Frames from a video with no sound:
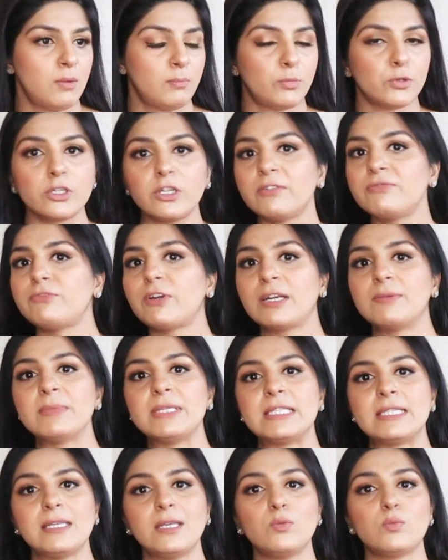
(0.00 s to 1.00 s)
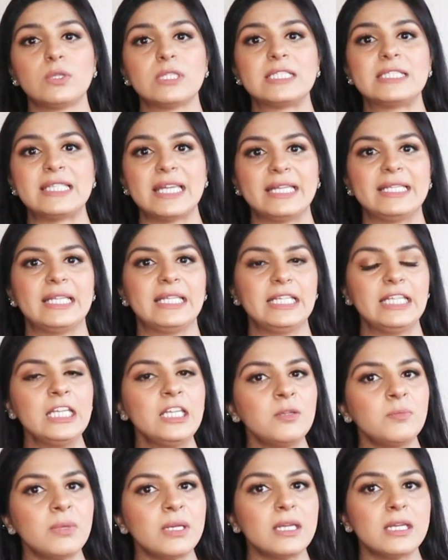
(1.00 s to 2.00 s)
Board of Pharmacy will send an
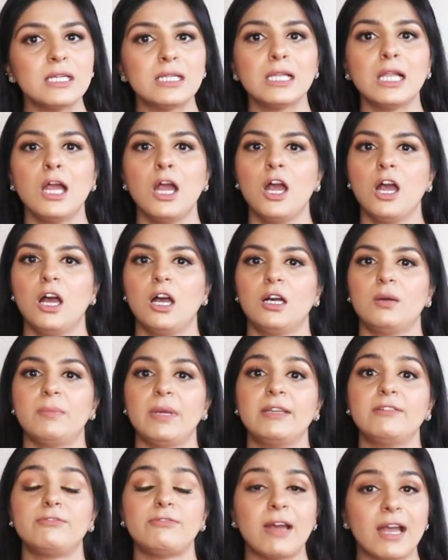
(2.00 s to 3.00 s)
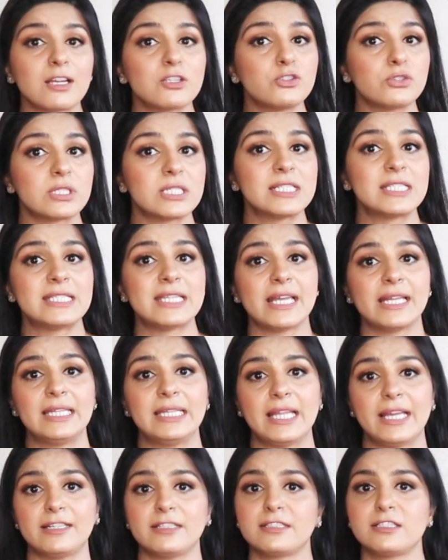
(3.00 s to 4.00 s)
email, manufacturers send
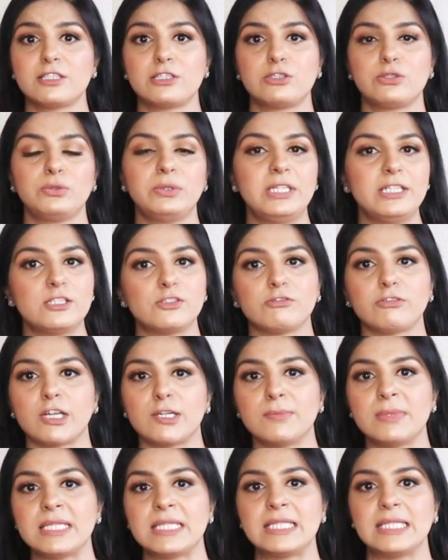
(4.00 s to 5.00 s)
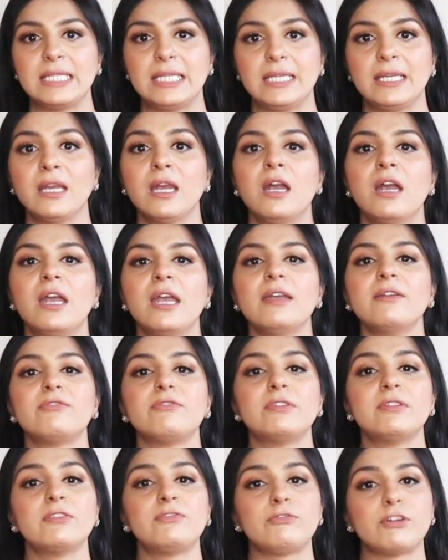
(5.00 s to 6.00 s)
letters to each pharmacy.
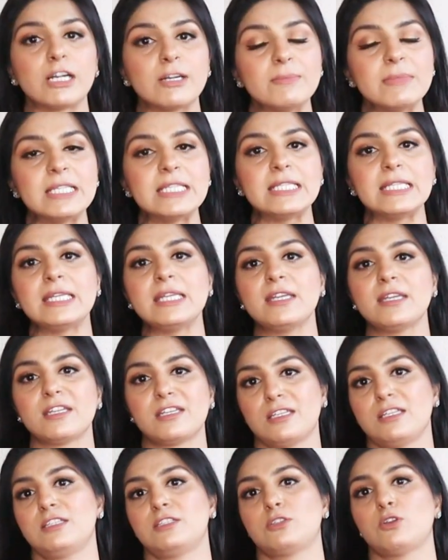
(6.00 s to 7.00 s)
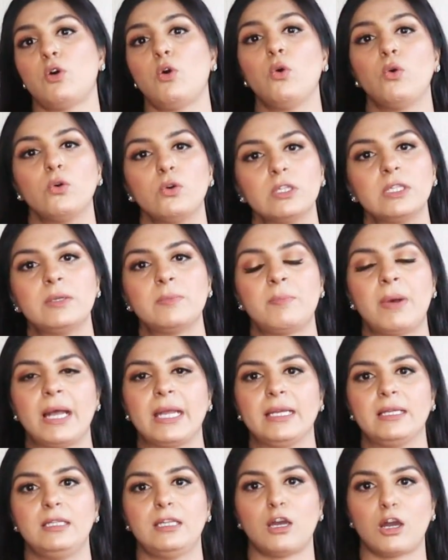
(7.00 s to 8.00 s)
If the pharmacy is owned
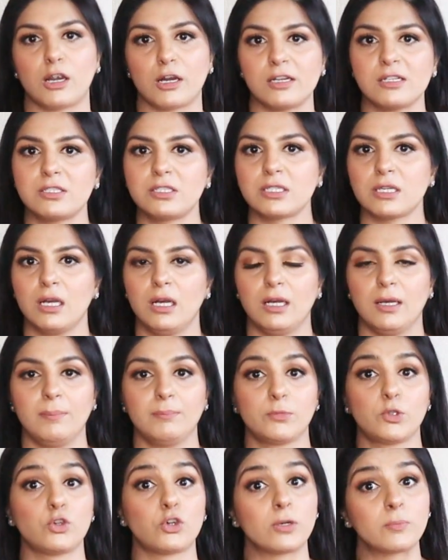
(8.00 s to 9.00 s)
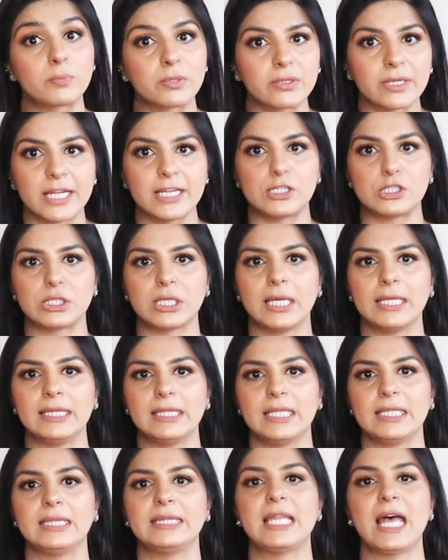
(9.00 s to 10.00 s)
by a large corporation,
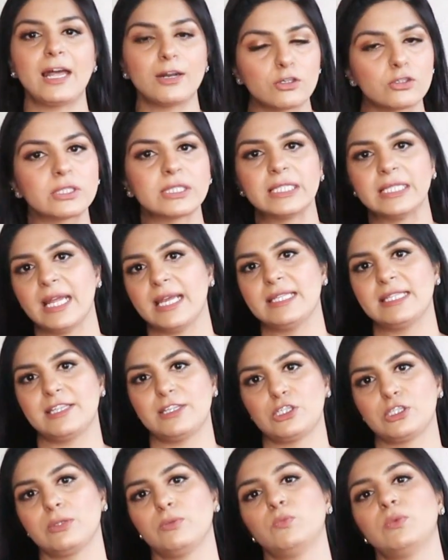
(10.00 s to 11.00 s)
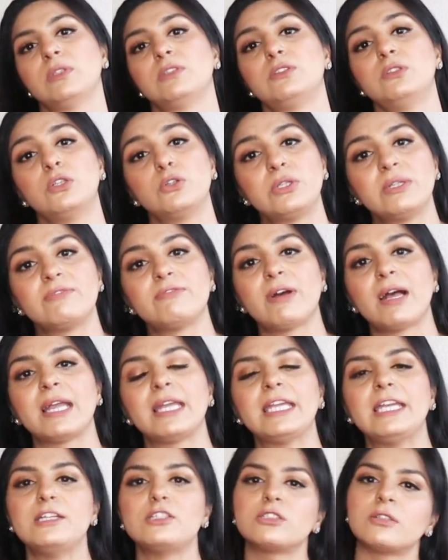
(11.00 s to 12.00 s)
then that organization will notify
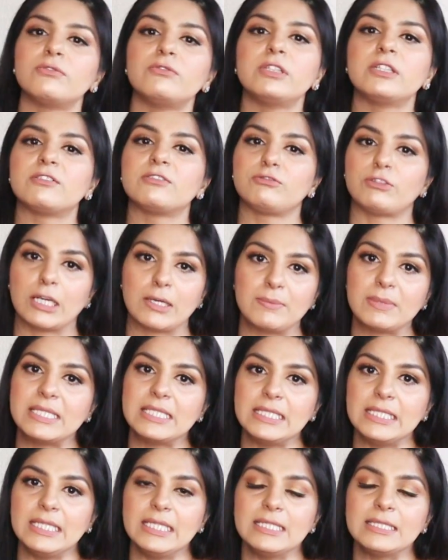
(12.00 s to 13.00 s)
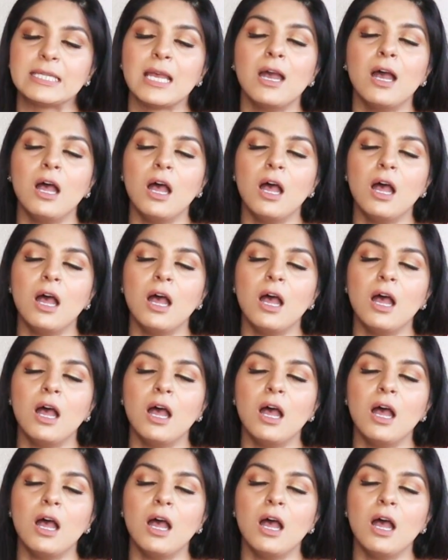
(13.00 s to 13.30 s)
each of their pharmacies.